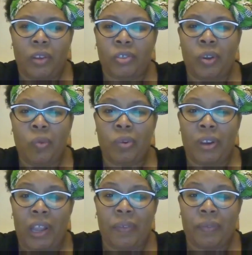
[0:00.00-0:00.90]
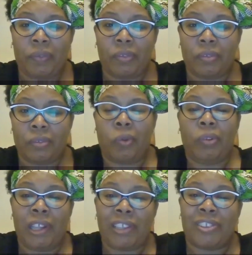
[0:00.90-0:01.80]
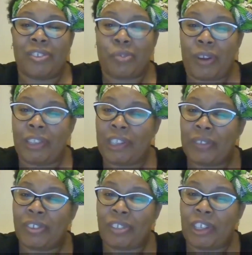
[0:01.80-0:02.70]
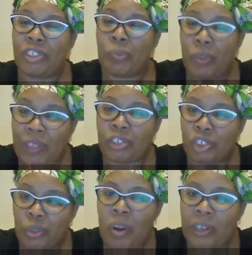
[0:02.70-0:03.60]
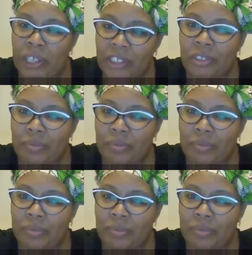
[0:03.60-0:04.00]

Don't let, don't let the train leave the station without you on it.